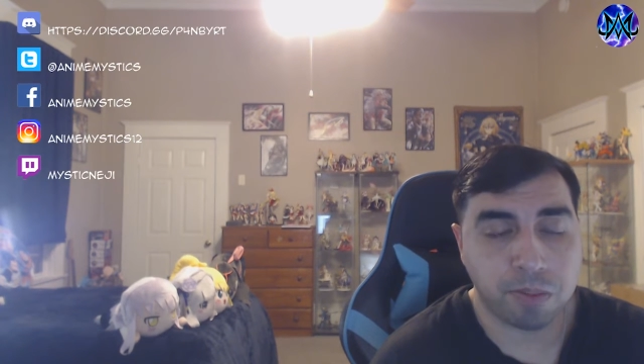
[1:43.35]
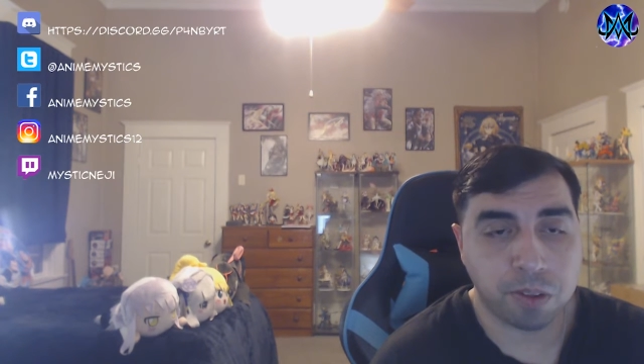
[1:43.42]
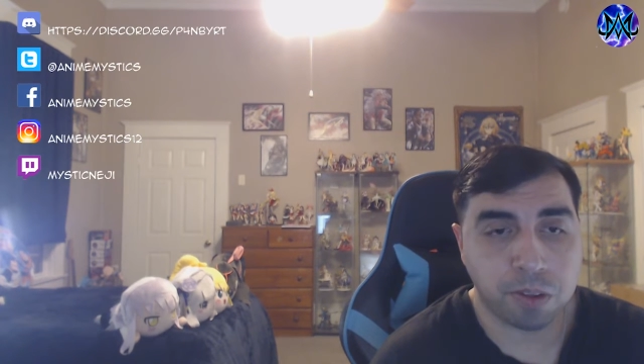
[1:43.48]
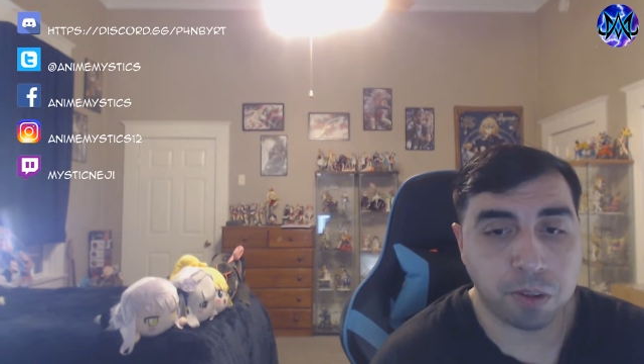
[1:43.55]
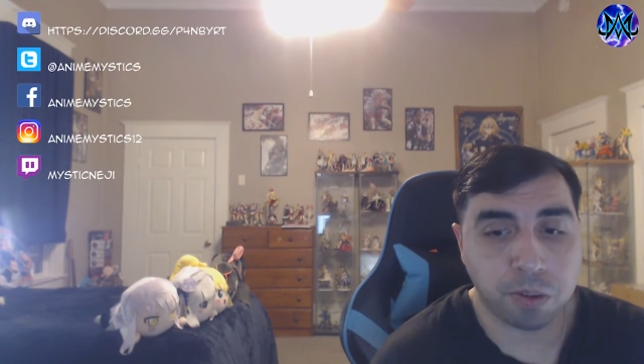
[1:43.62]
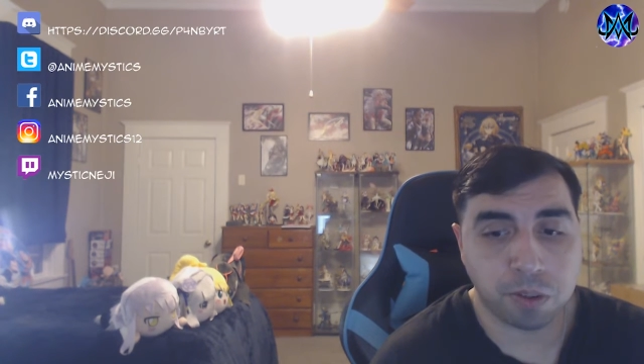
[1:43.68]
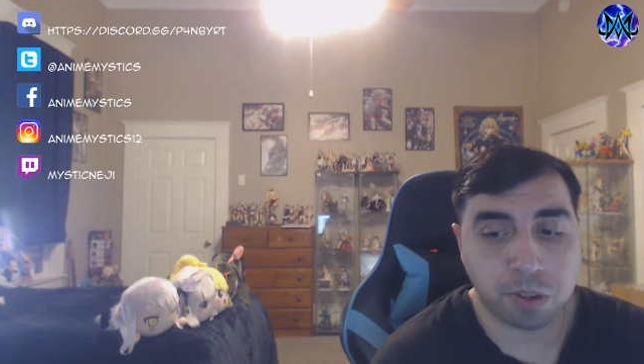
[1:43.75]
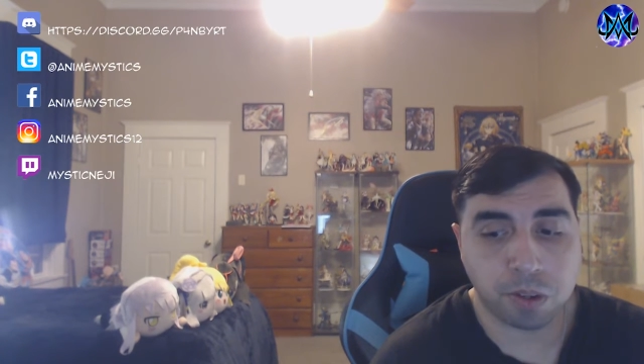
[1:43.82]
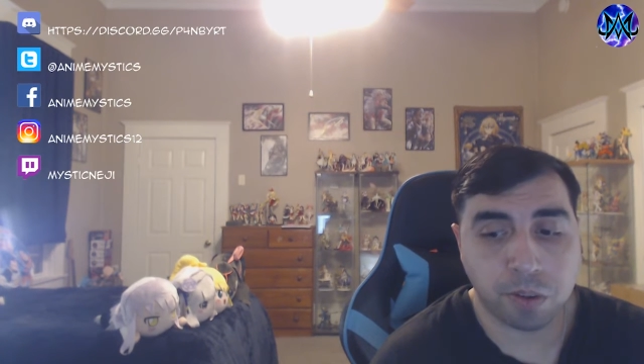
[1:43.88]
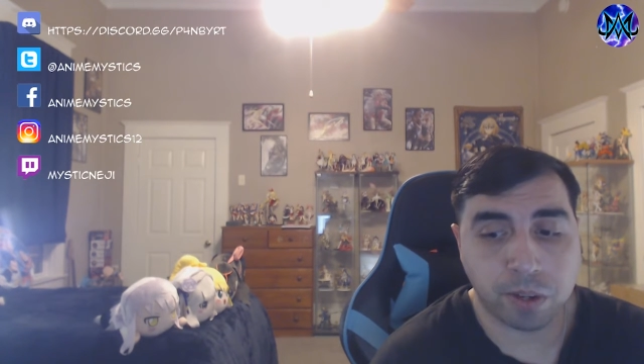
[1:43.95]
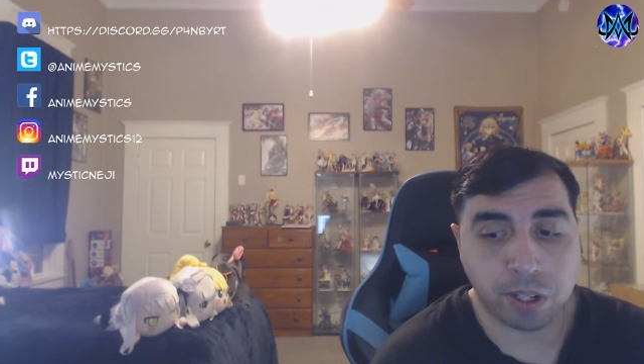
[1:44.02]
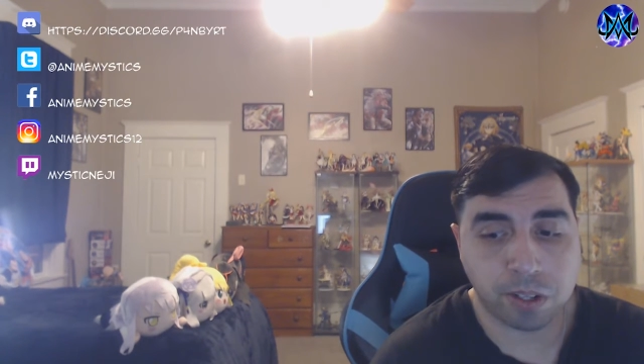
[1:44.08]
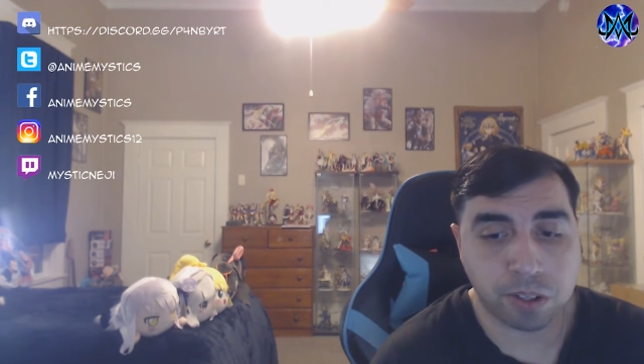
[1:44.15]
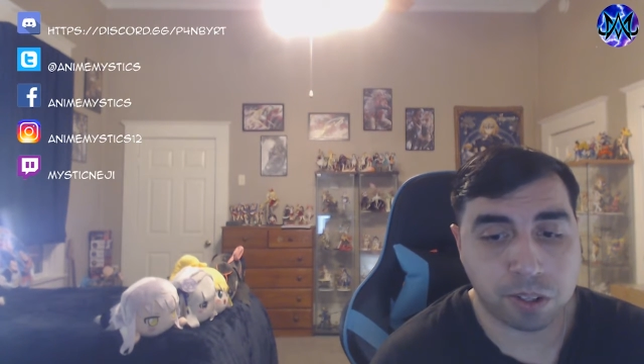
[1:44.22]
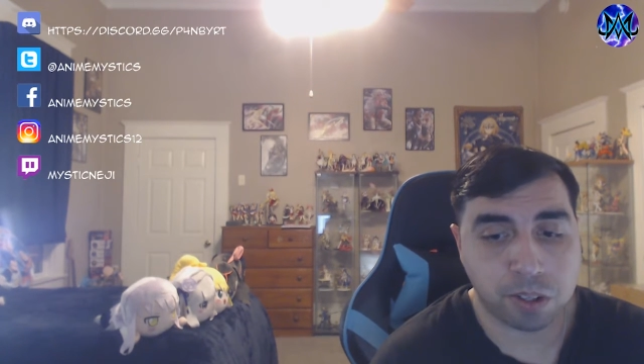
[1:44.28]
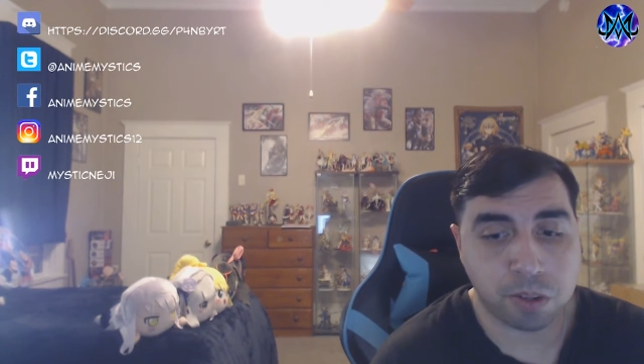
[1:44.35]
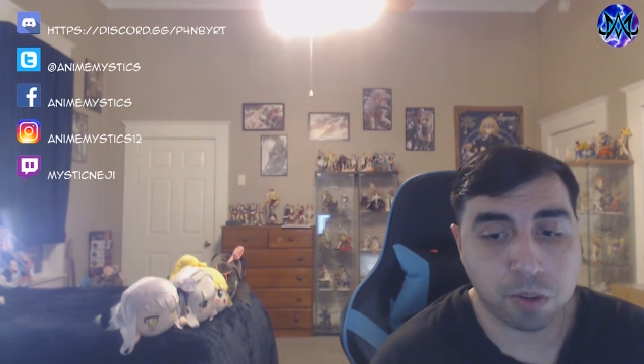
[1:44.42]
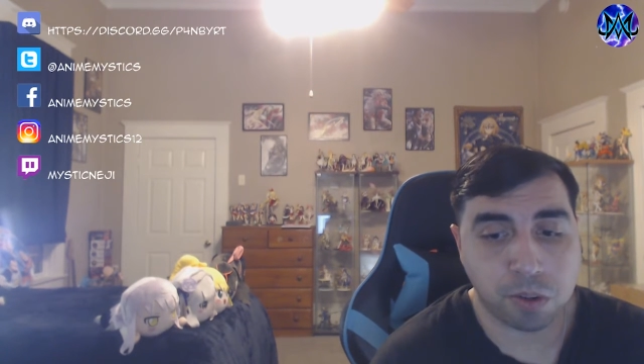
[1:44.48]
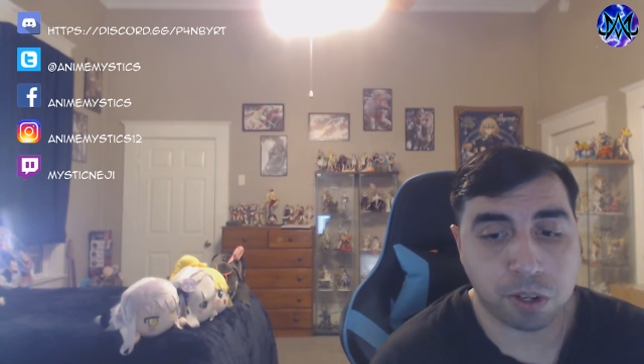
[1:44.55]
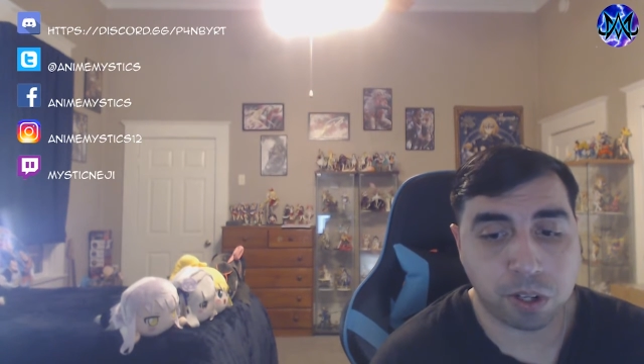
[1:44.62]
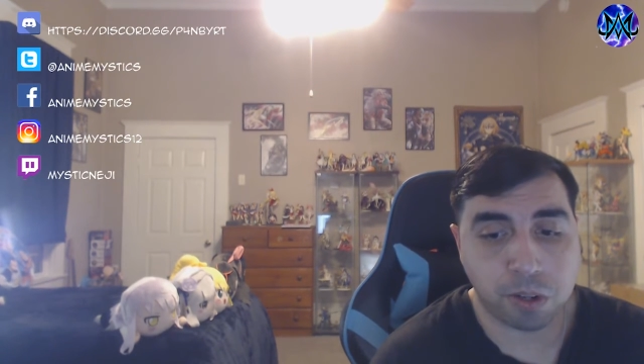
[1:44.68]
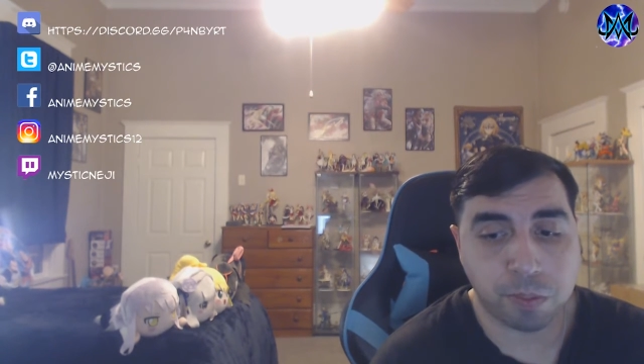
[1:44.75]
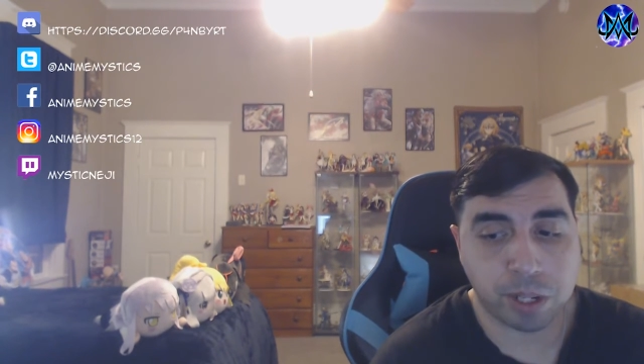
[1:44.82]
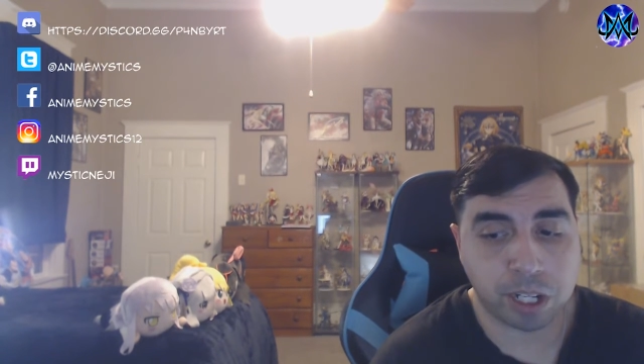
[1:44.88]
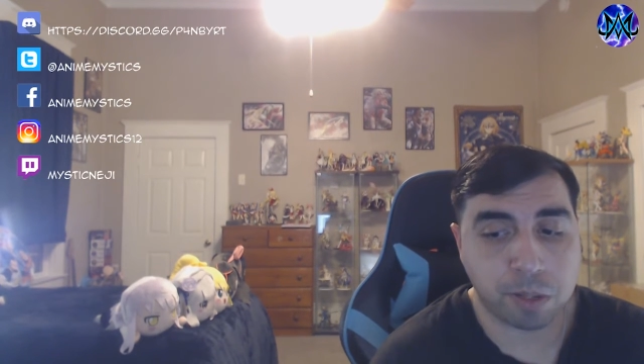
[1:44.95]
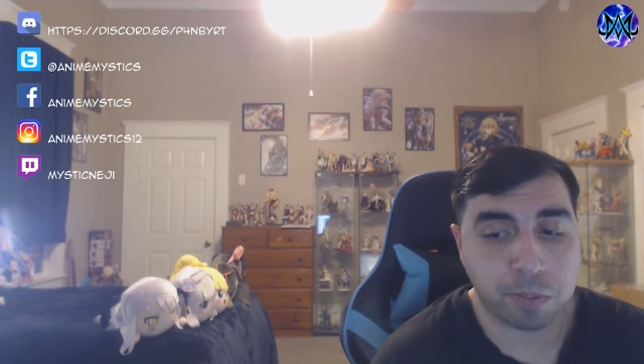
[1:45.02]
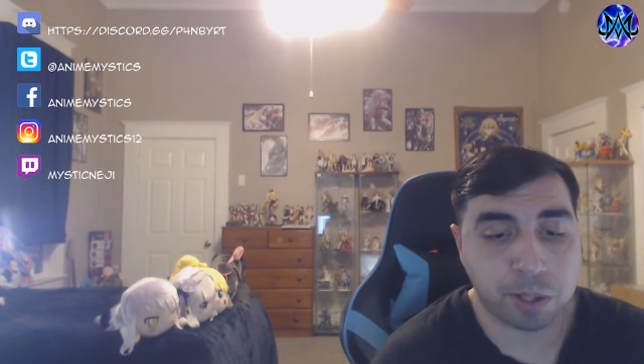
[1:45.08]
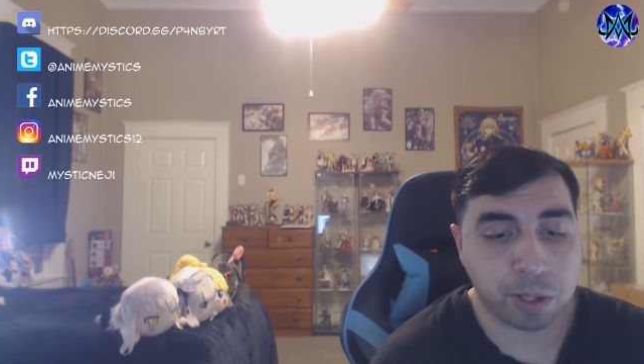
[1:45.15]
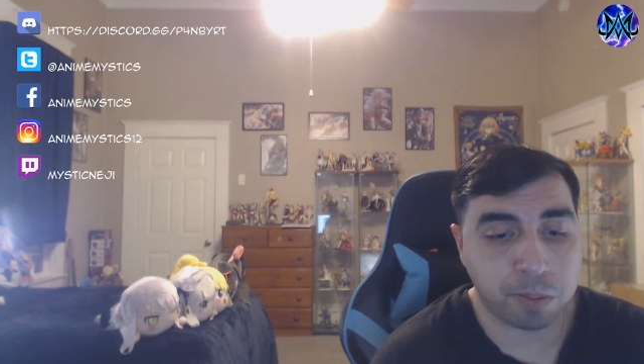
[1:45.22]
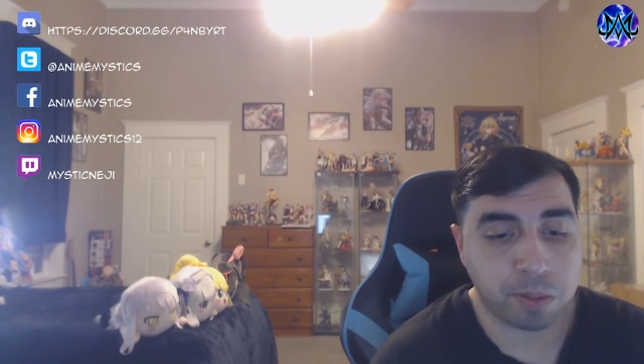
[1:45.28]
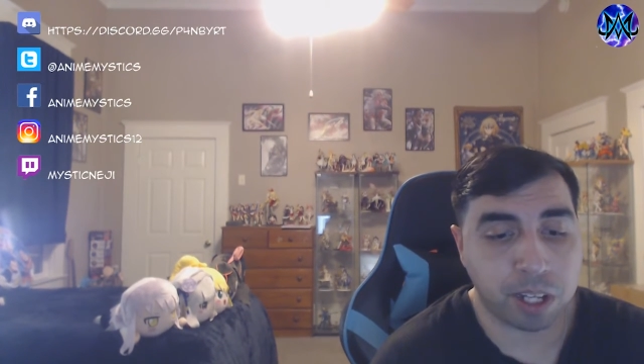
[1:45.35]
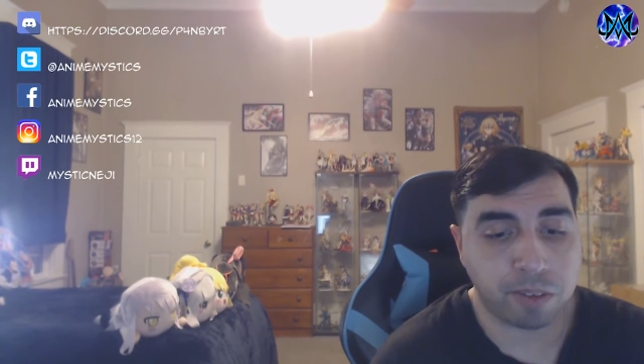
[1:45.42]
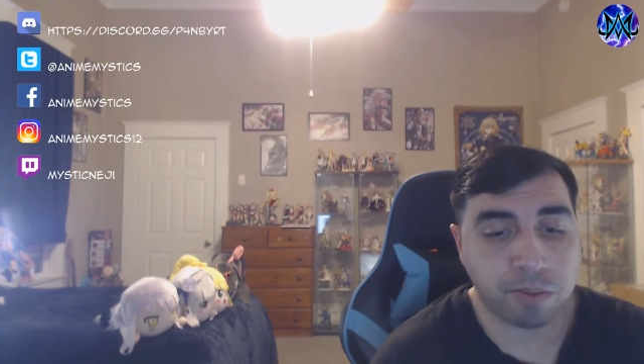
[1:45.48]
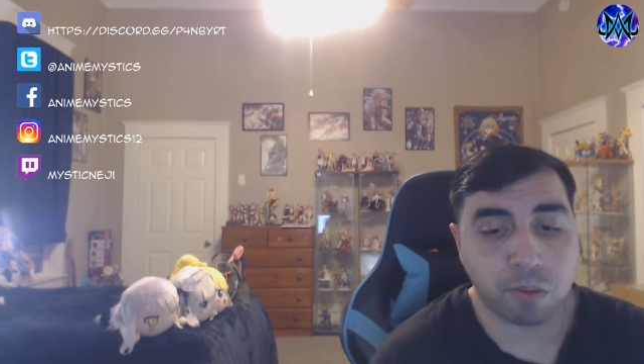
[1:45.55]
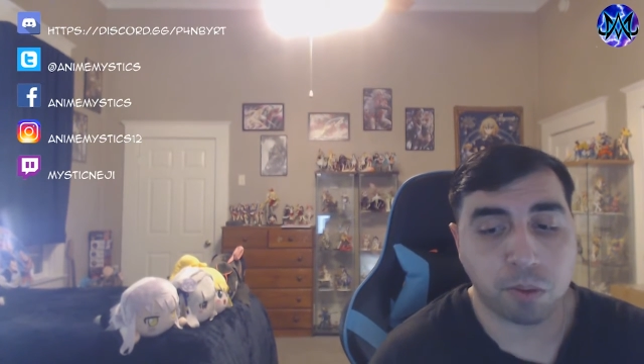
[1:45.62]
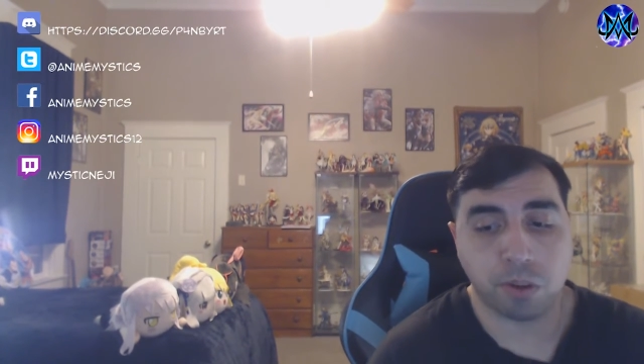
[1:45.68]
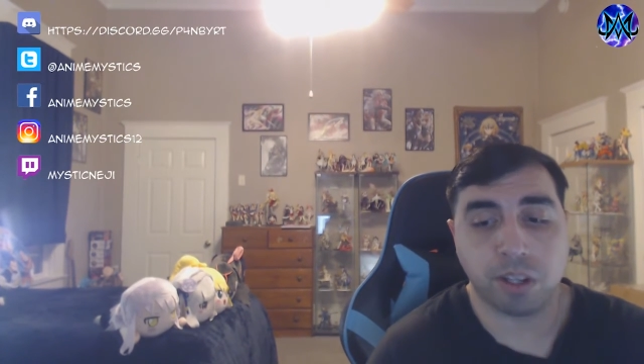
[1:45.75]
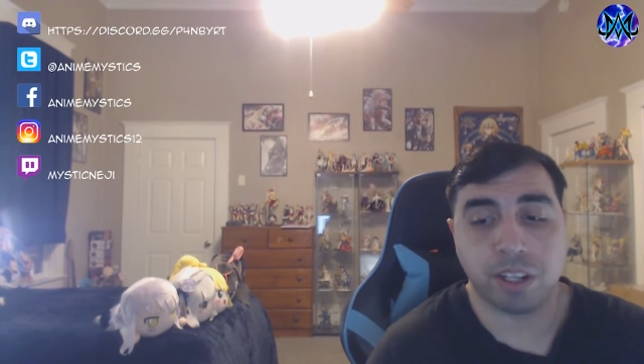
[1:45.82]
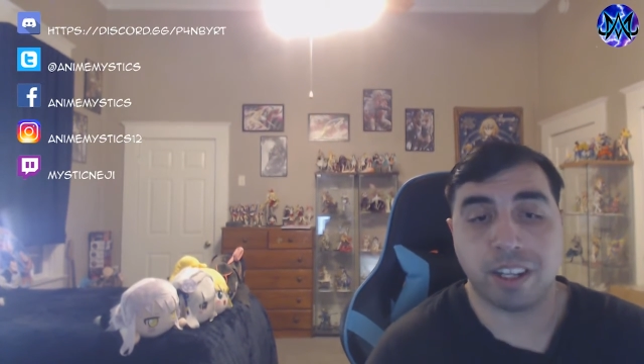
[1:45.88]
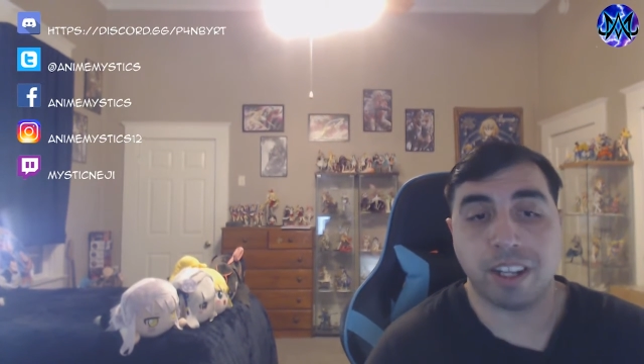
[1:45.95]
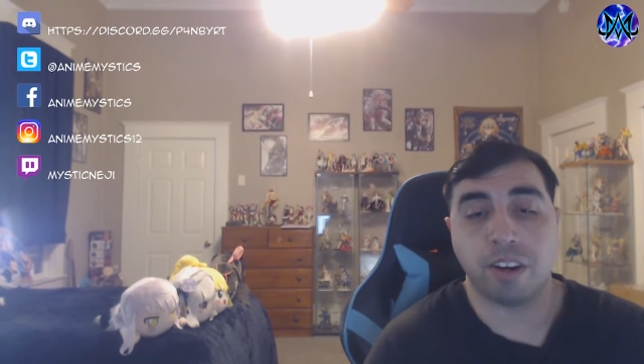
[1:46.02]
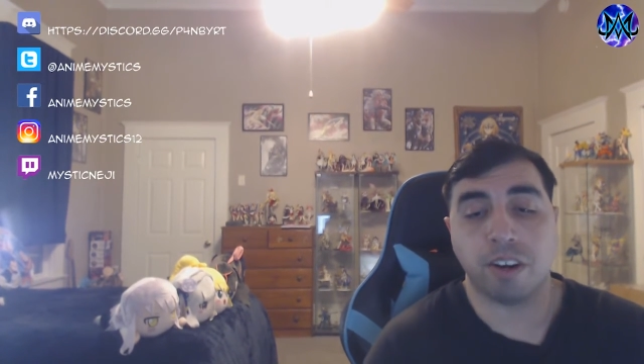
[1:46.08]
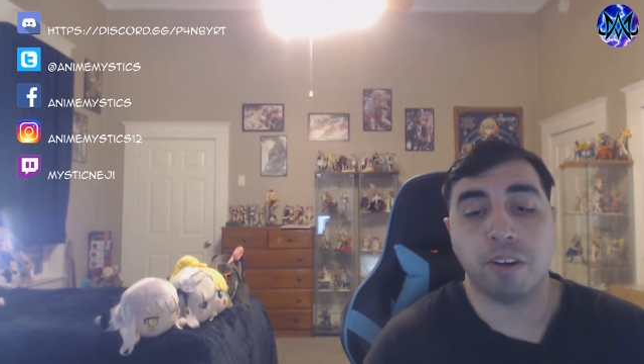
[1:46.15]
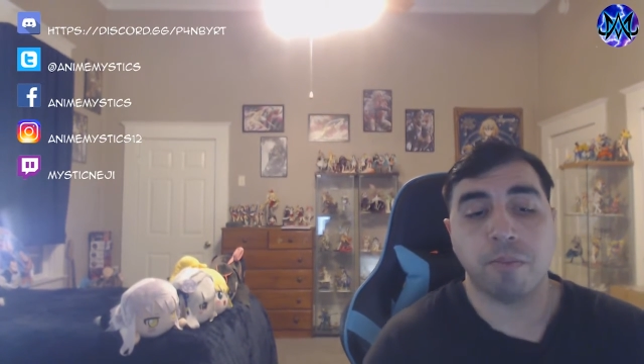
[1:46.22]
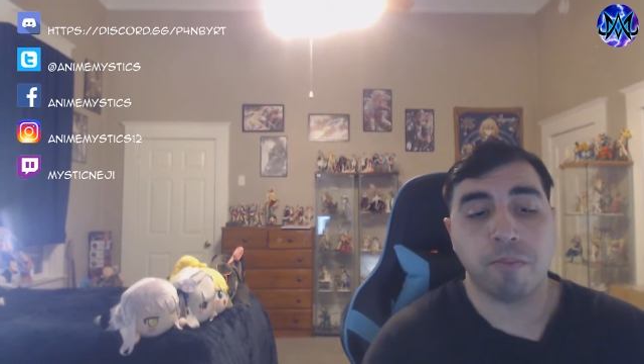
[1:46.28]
who was going to the store to go pick up something for dinner,